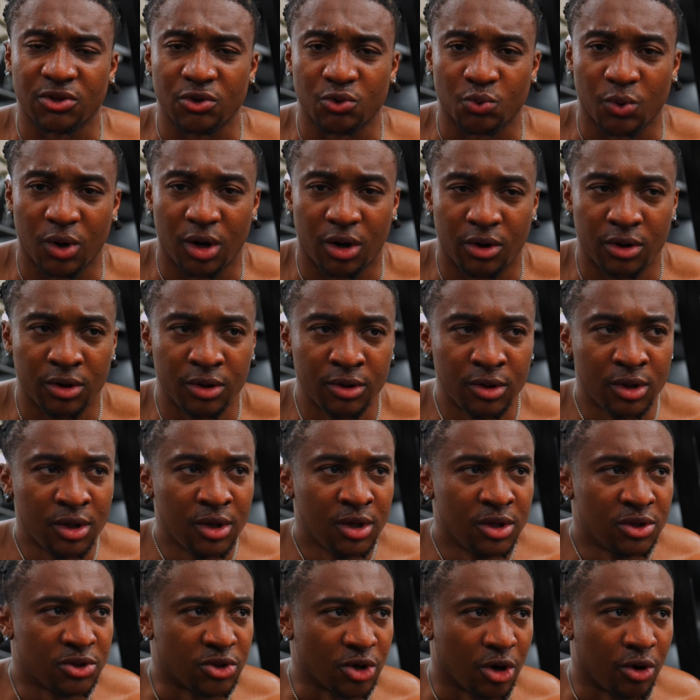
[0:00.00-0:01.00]
as well.
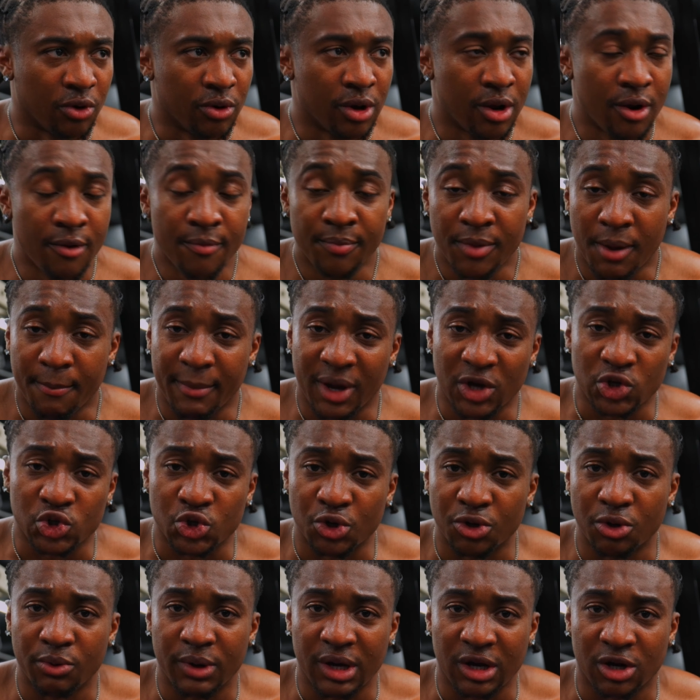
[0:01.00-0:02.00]
So make
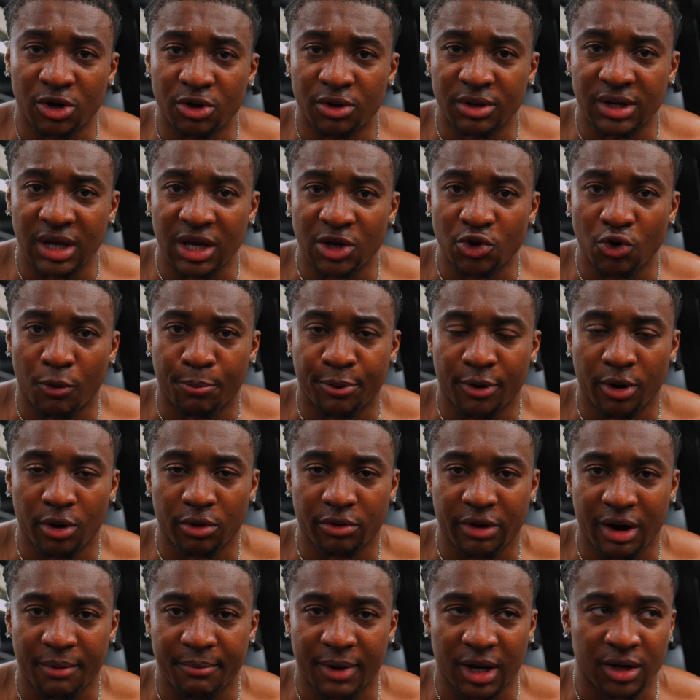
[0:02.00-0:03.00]
sure you include it in your
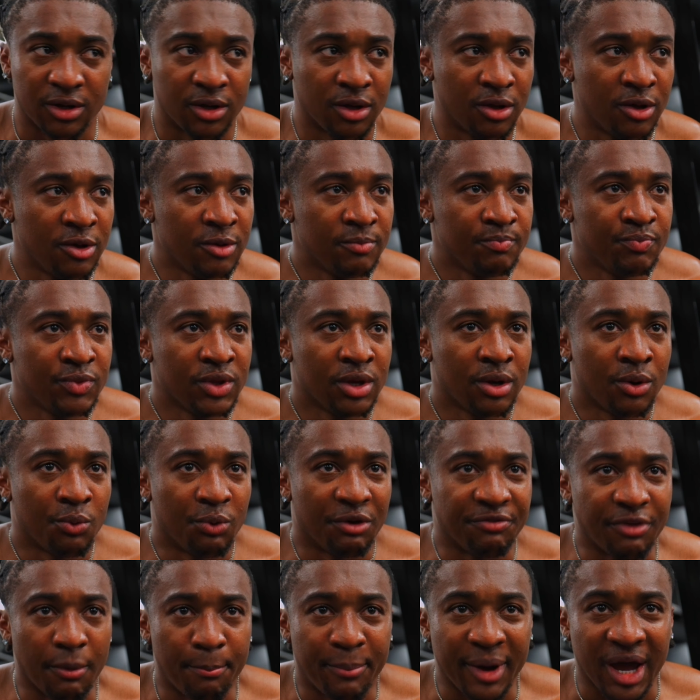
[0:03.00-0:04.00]
program, man.
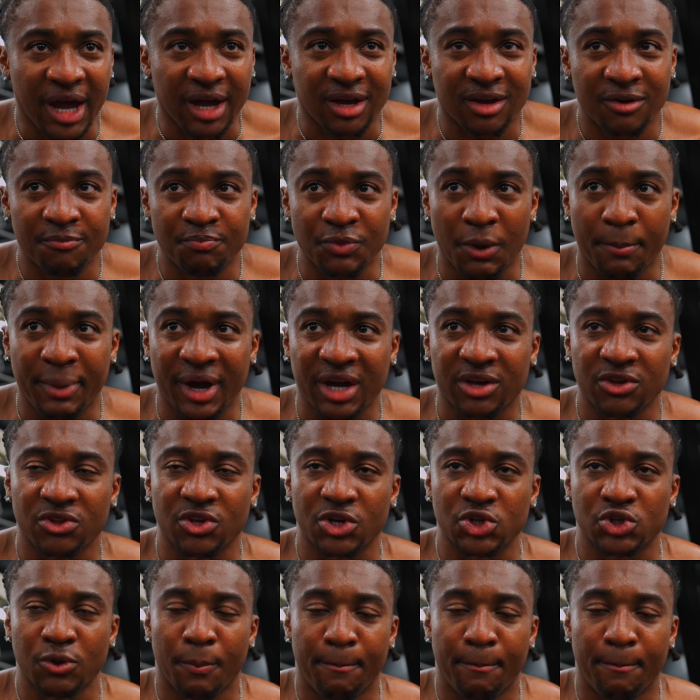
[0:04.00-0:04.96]
With the back is such a